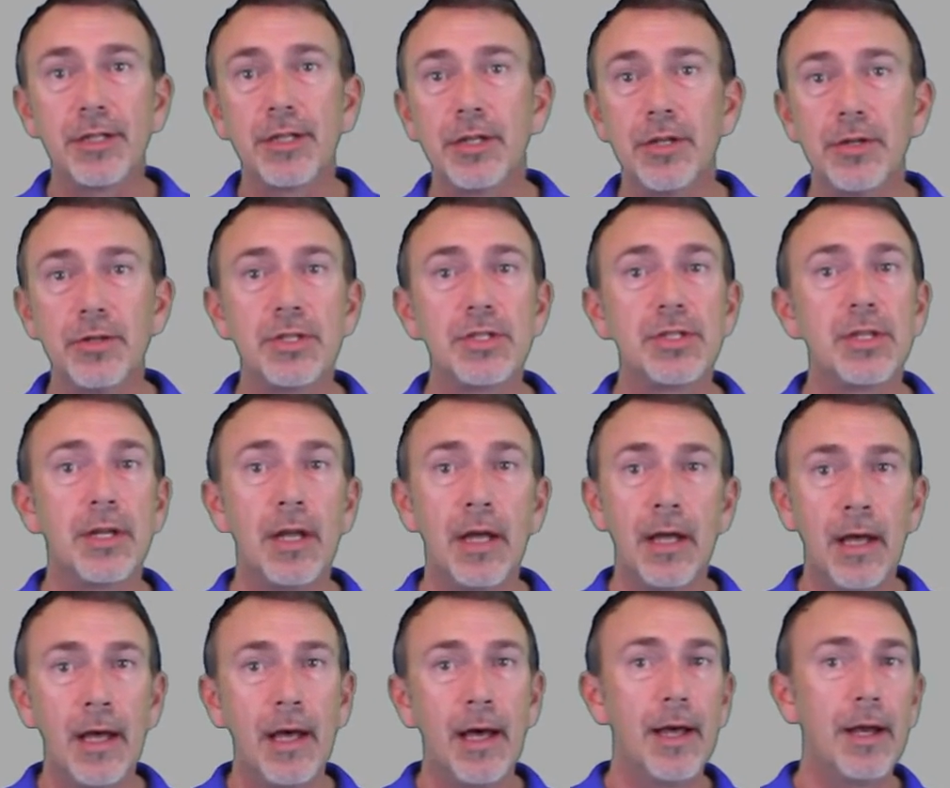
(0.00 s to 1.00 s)
It uses a,
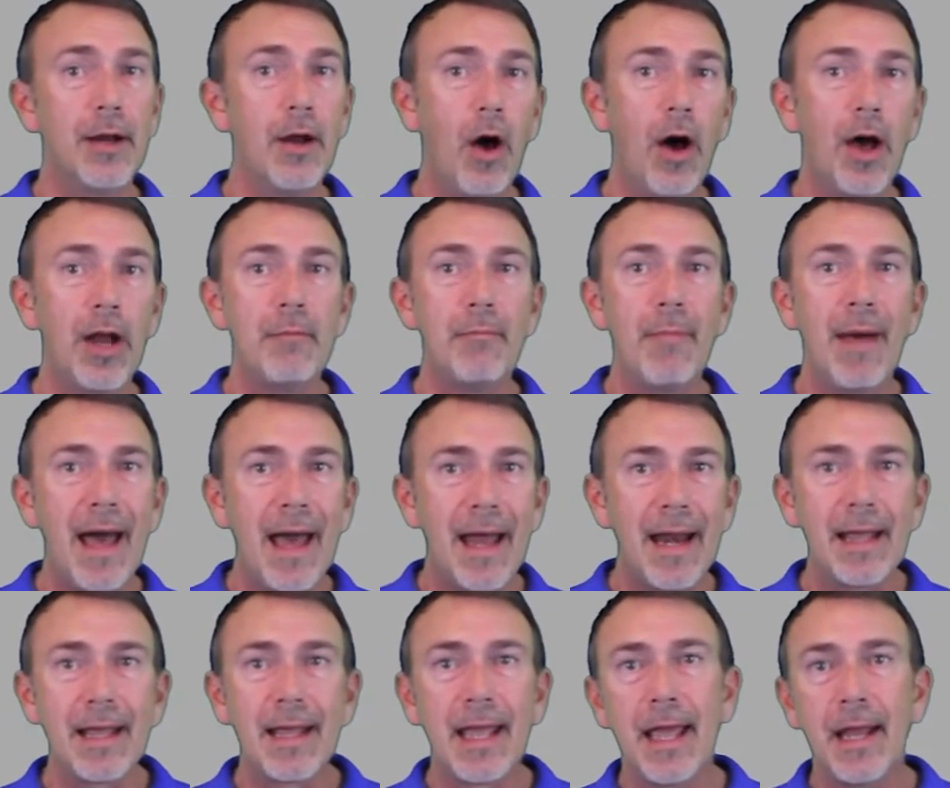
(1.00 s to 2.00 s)
an
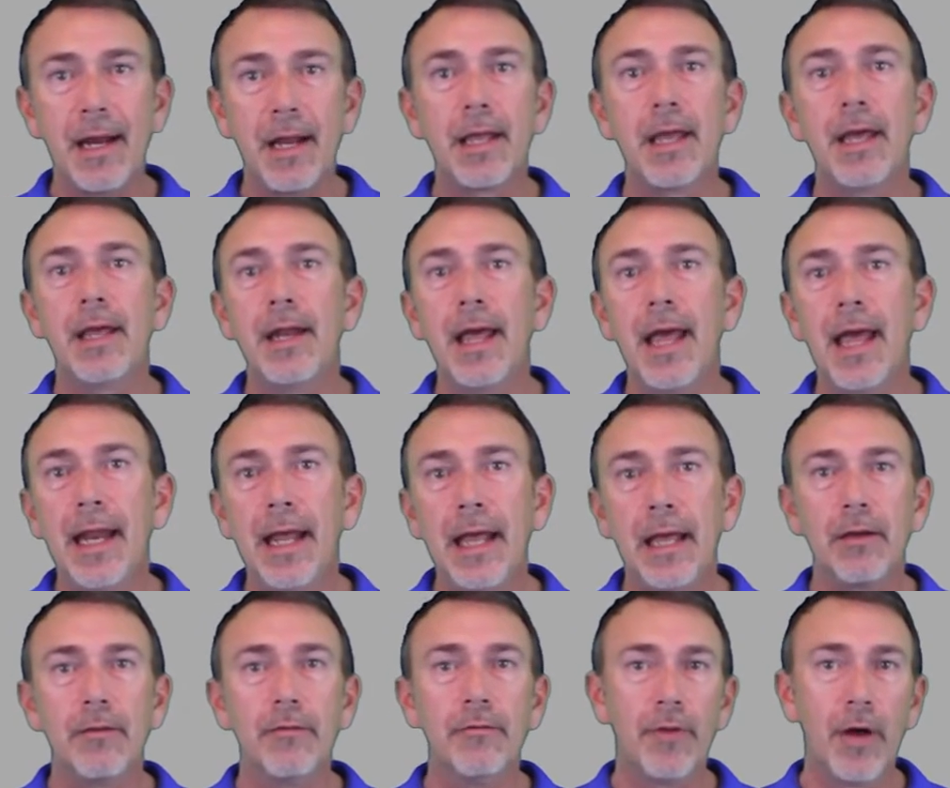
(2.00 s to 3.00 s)
automatic and a
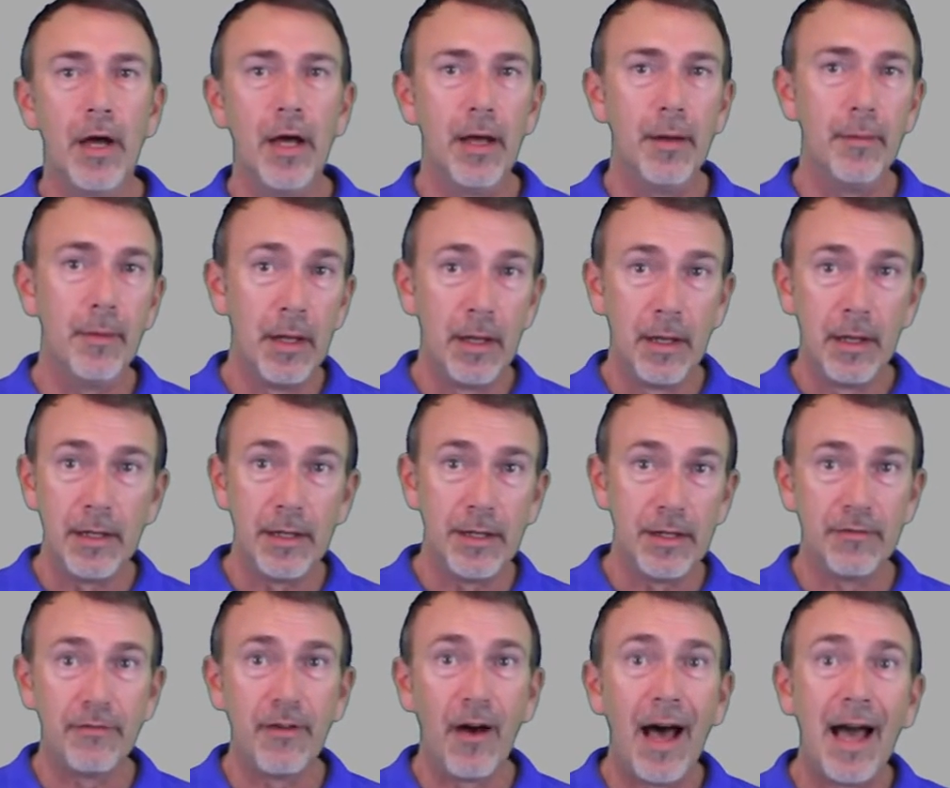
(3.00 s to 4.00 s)
kinetic uh,
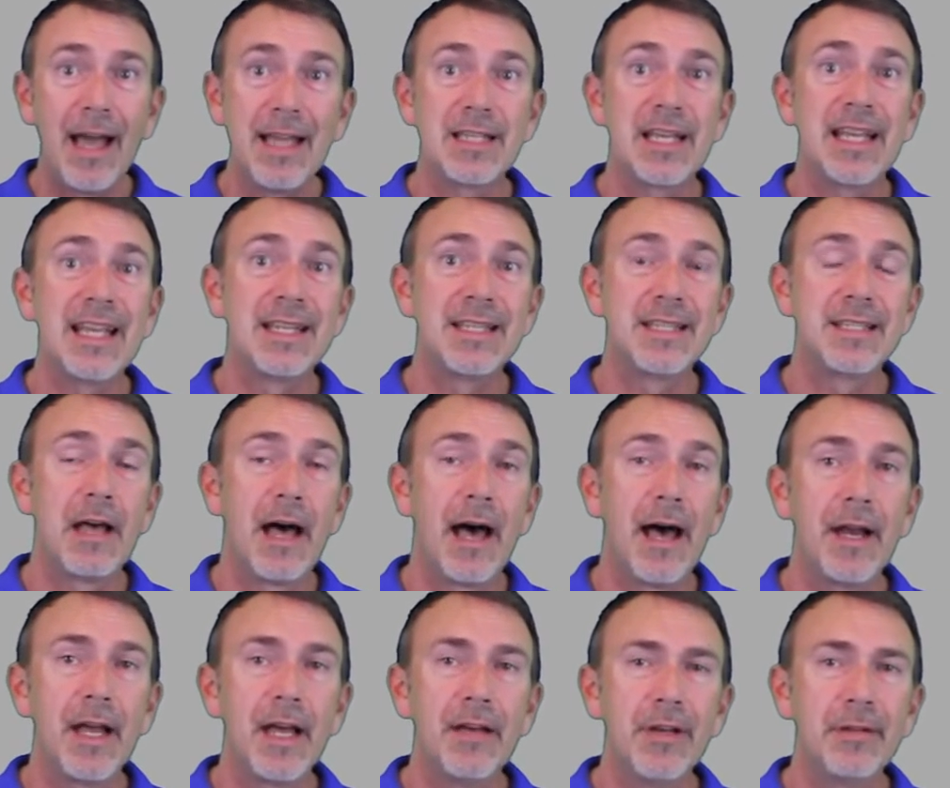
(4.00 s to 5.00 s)
device
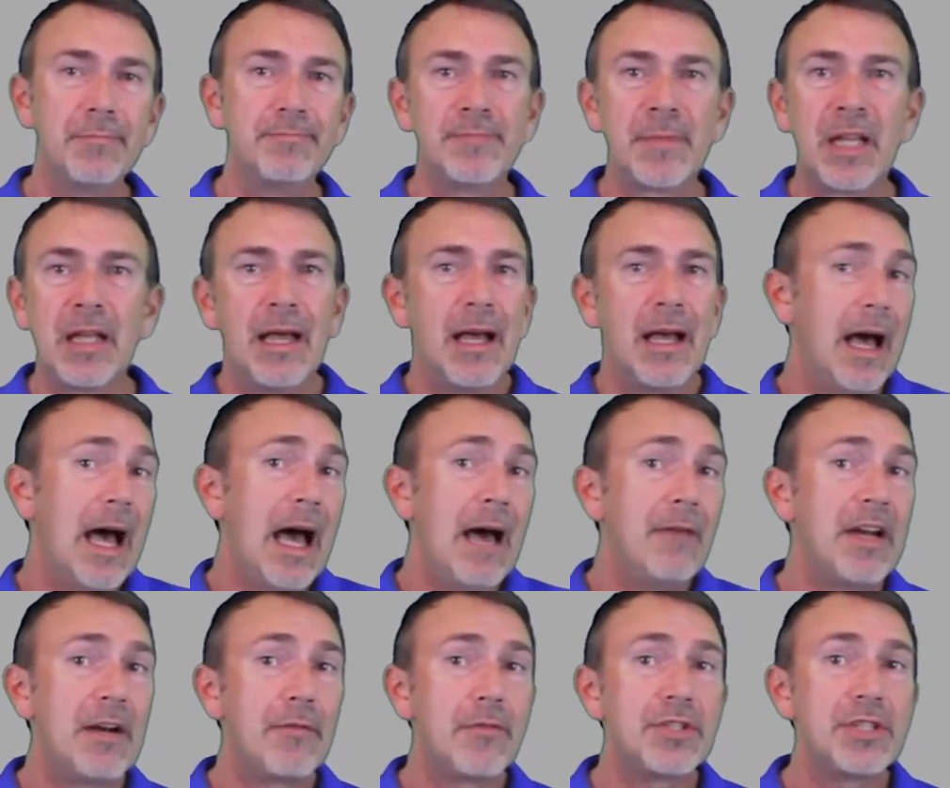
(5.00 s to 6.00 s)
inside of it
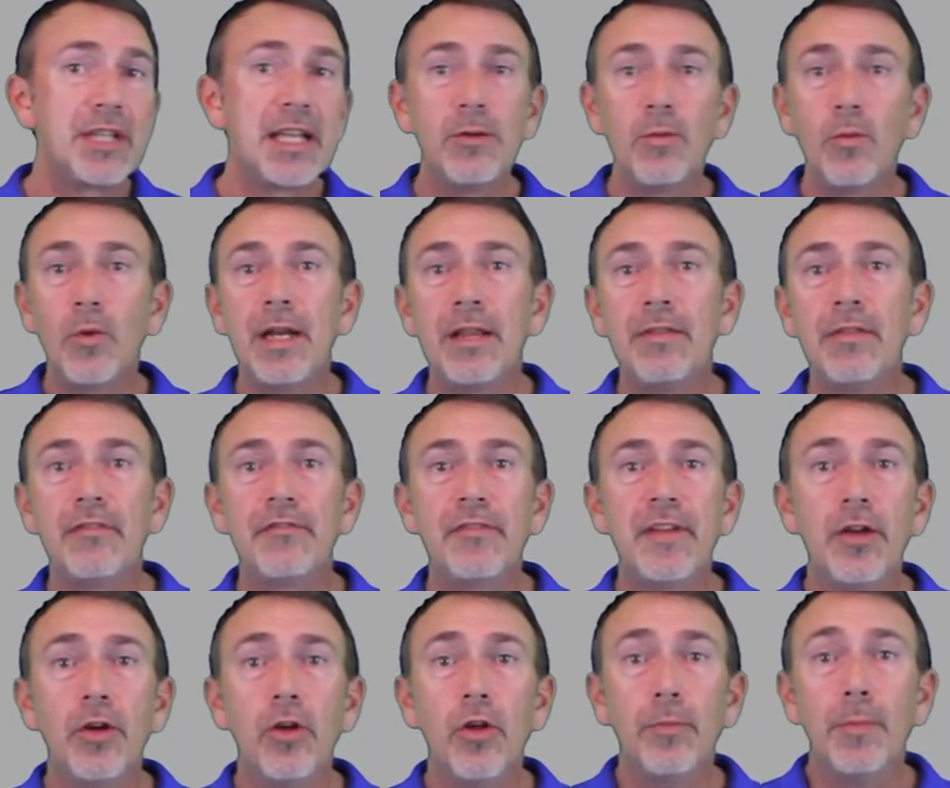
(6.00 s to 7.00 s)
I've never seen one in the
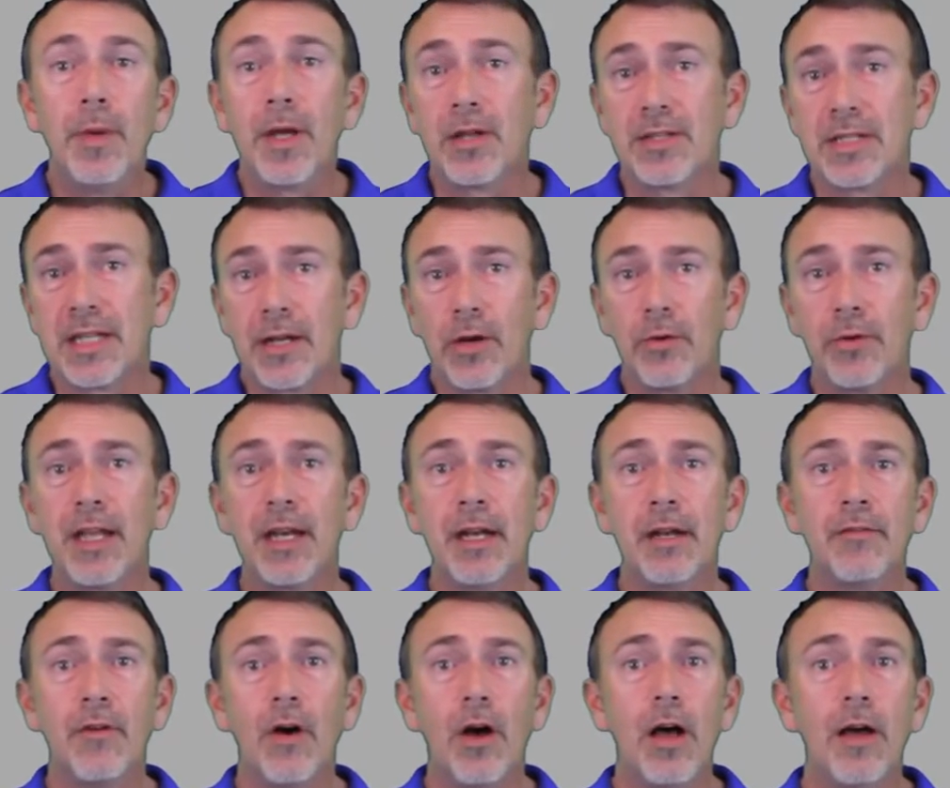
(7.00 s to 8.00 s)
field because I don't get
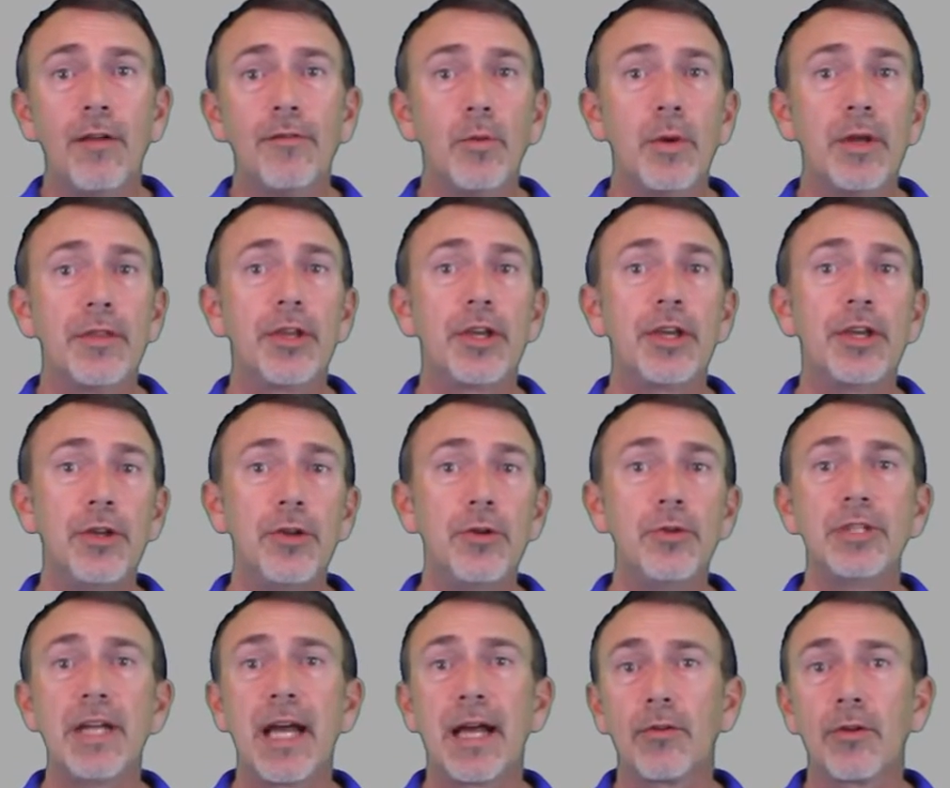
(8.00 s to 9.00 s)
involved with
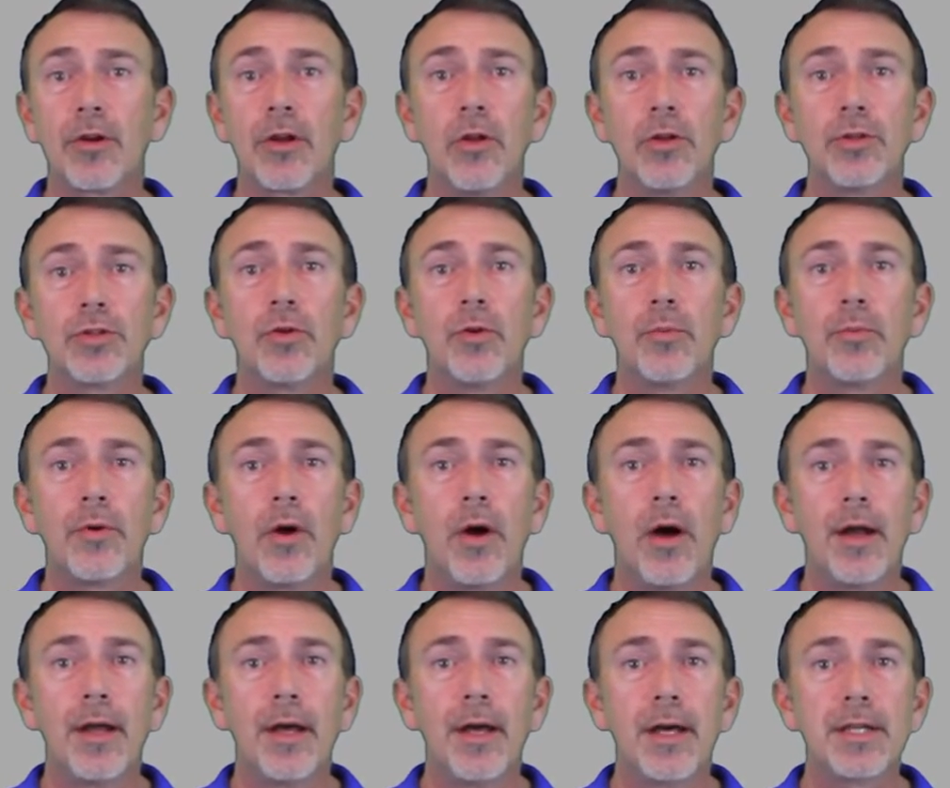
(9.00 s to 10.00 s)
huge agricultural
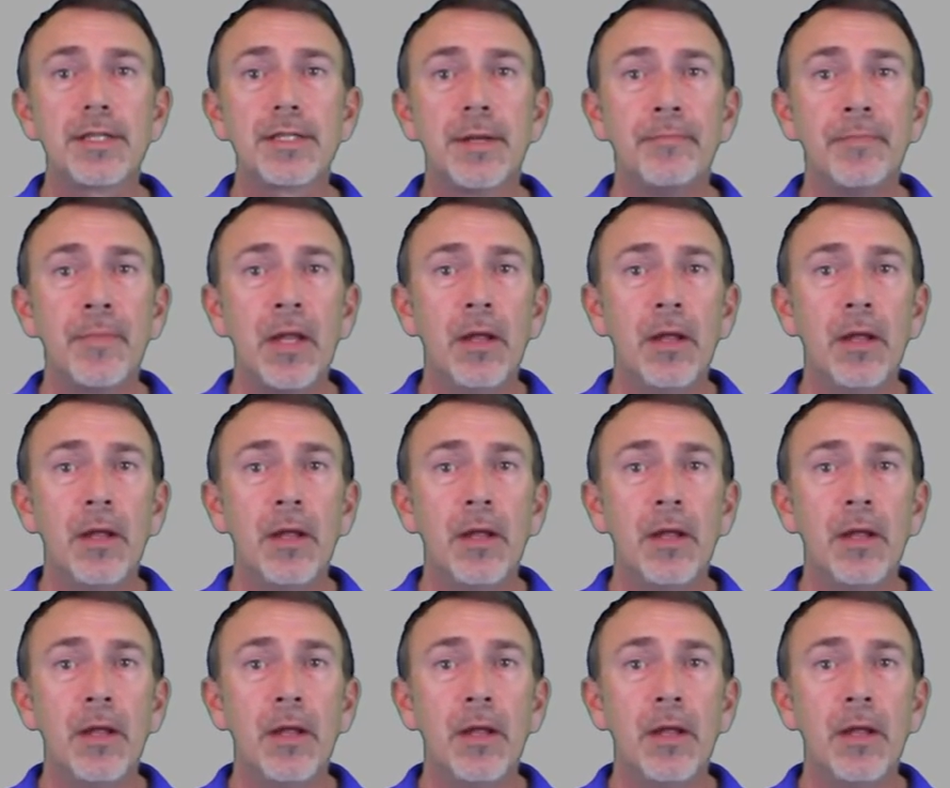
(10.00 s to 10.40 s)
products.